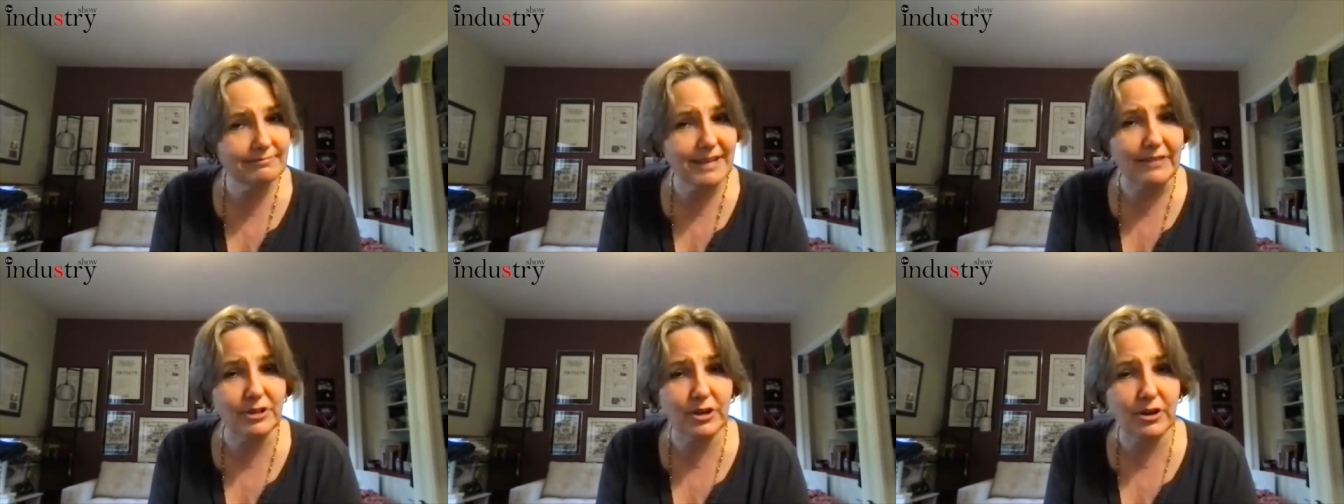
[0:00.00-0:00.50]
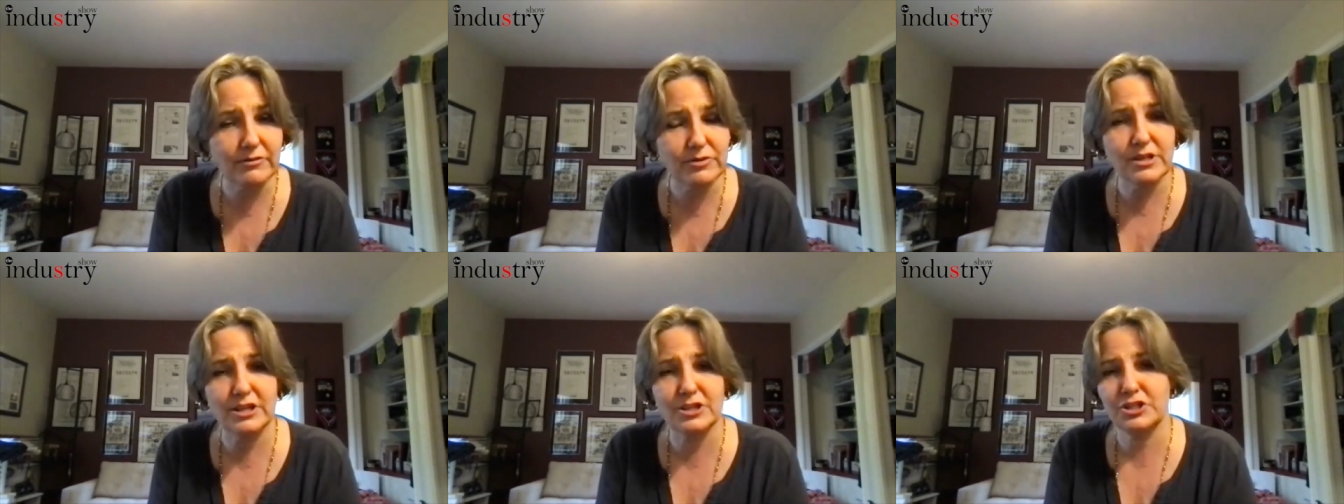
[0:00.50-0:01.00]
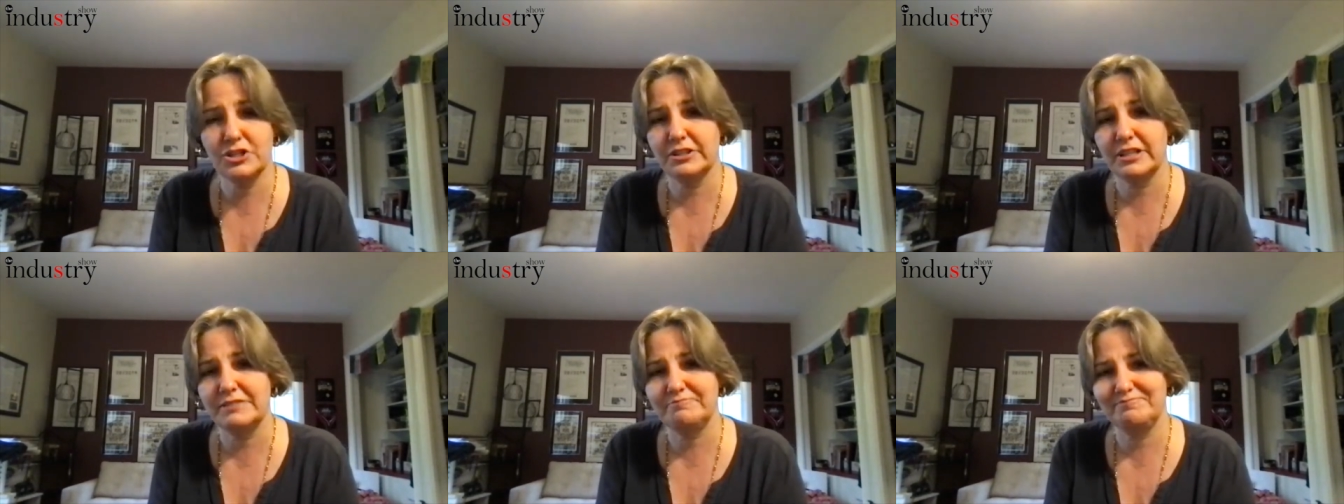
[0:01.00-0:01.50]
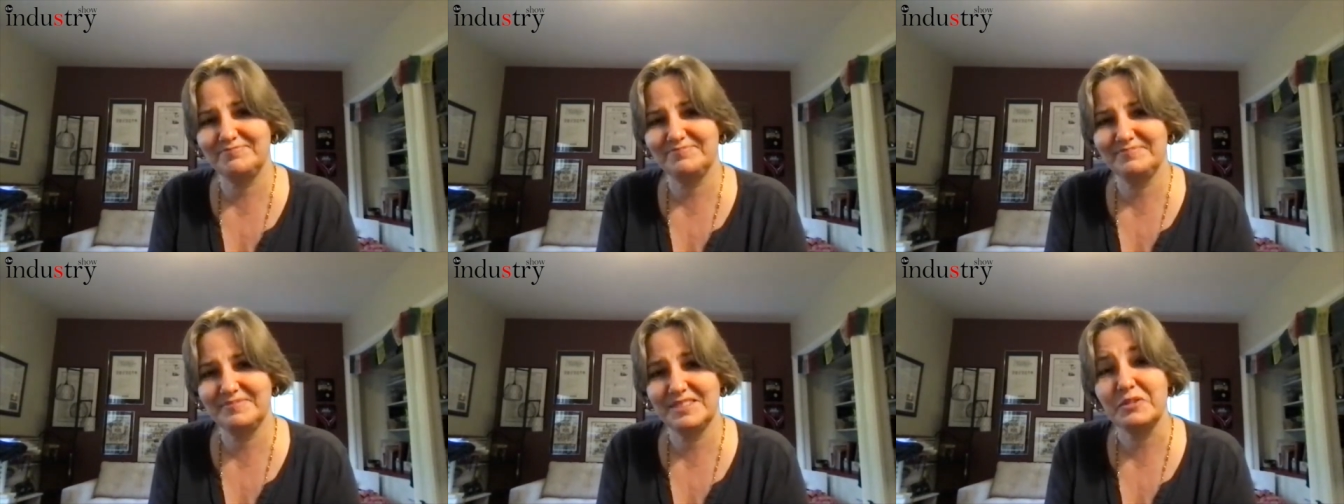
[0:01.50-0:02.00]
have the conversation online.
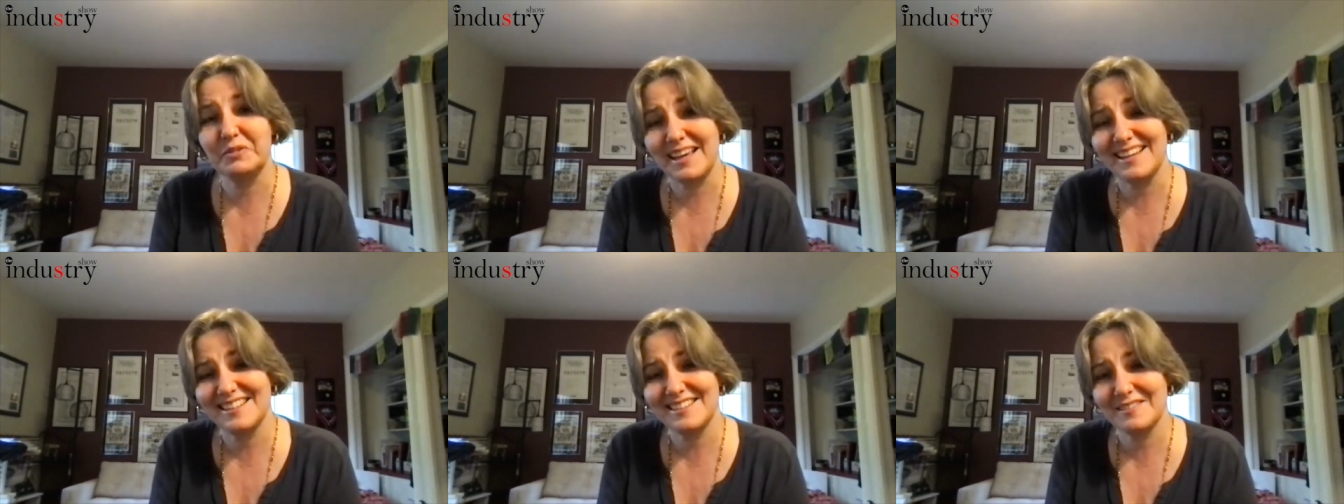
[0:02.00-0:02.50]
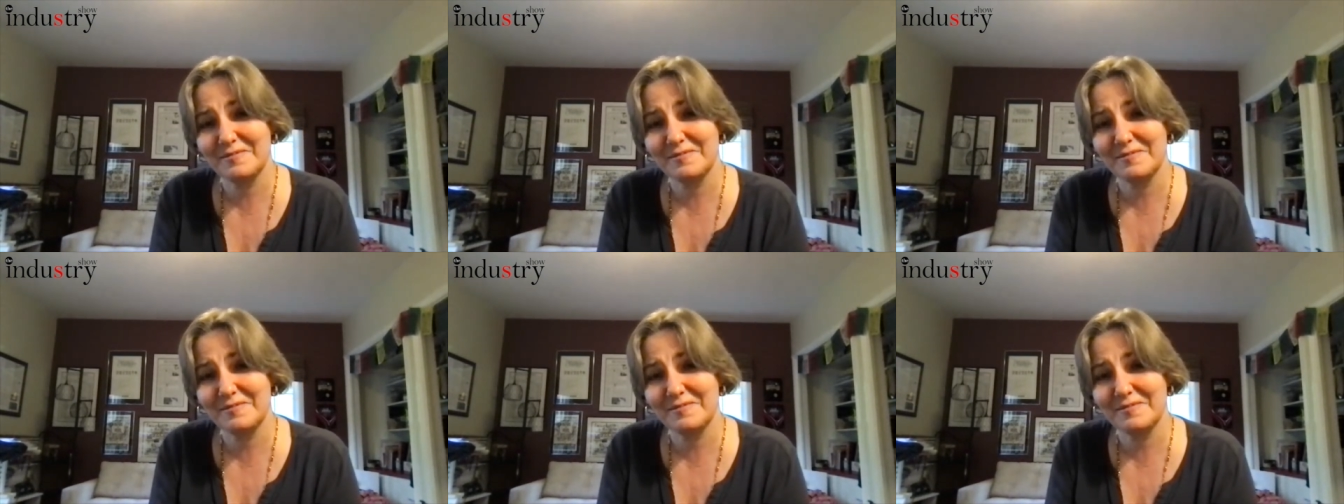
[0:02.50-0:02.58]
So thanks.